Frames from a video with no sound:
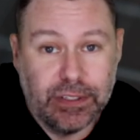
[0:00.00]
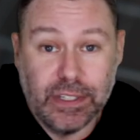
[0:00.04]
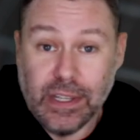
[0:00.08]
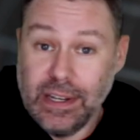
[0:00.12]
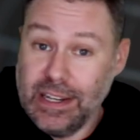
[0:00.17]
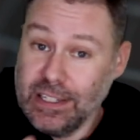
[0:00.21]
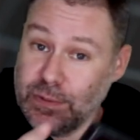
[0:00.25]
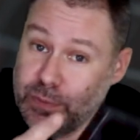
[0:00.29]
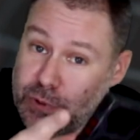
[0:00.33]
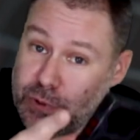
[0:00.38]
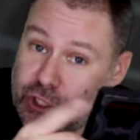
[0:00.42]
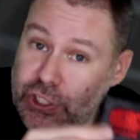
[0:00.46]
And
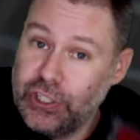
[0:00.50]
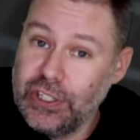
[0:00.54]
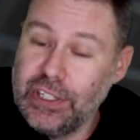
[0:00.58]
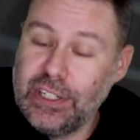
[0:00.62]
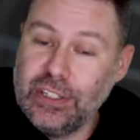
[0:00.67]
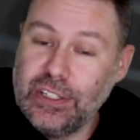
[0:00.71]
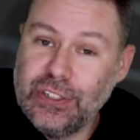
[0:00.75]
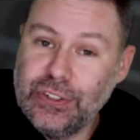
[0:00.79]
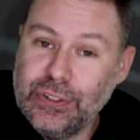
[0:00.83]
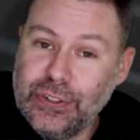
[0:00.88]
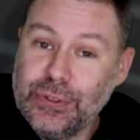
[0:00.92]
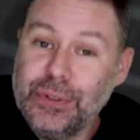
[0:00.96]
that's what you're gonna
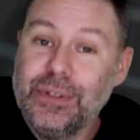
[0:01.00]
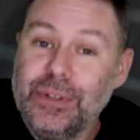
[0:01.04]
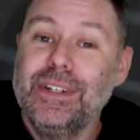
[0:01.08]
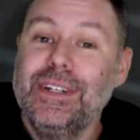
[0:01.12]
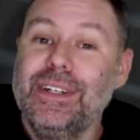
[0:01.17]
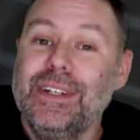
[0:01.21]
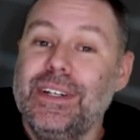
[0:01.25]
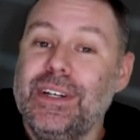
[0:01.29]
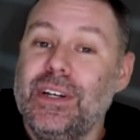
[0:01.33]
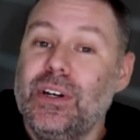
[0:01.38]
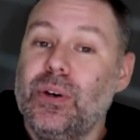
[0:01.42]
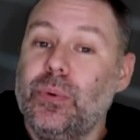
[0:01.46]
do
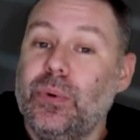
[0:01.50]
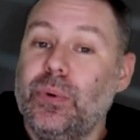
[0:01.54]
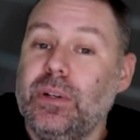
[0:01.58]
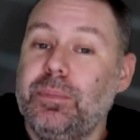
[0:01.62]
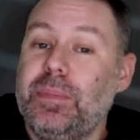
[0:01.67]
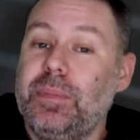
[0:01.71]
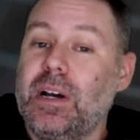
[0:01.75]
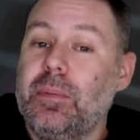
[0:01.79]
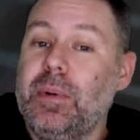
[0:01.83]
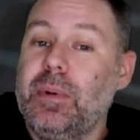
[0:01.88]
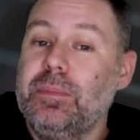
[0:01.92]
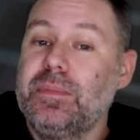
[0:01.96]
when you
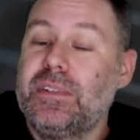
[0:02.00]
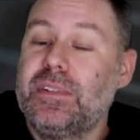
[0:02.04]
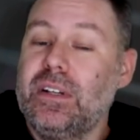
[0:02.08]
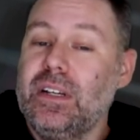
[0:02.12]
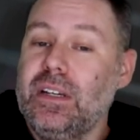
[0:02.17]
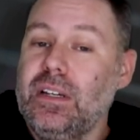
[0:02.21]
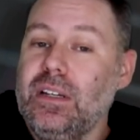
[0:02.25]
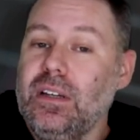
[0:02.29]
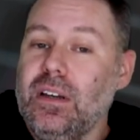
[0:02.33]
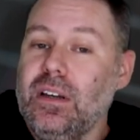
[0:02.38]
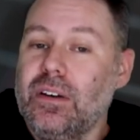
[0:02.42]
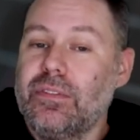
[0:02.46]
pick them up
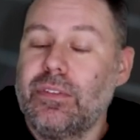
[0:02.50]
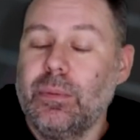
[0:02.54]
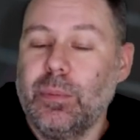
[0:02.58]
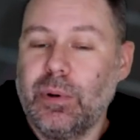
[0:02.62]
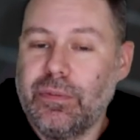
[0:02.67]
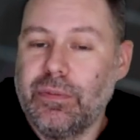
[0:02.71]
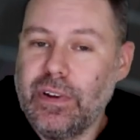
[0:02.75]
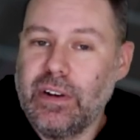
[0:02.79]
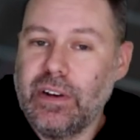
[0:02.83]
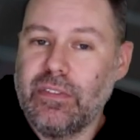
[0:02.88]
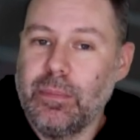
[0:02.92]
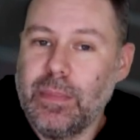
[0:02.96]
today from your
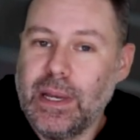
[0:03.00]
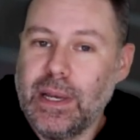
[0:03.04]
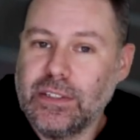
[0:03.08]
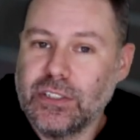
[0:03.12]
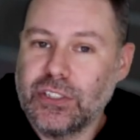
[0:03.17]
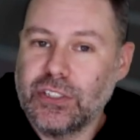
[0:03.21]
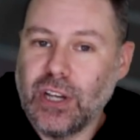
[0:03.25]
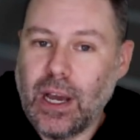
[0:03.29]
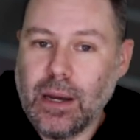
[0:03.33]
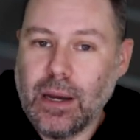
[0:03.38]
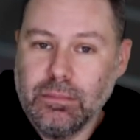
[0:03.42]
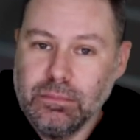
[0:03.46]
favorite magic
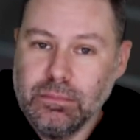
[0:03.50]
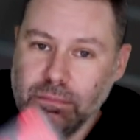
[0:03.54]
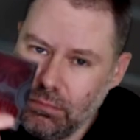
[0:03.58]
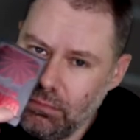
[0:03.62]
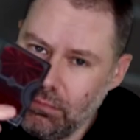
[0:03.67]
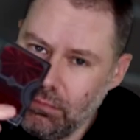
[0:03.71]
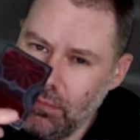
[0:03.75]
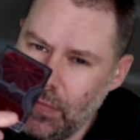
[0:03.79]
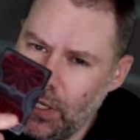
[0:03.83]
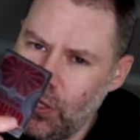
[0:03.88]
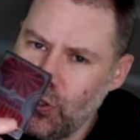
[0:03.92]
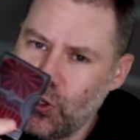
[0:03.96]
shop.
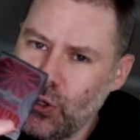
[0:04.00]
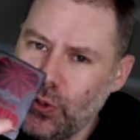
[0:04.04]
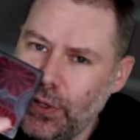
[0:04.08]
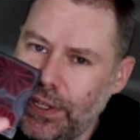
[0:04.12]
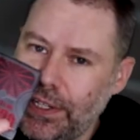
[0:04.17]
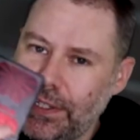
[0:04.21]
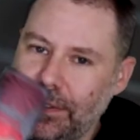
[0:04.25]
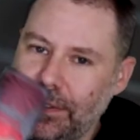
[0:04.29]
Enjoy.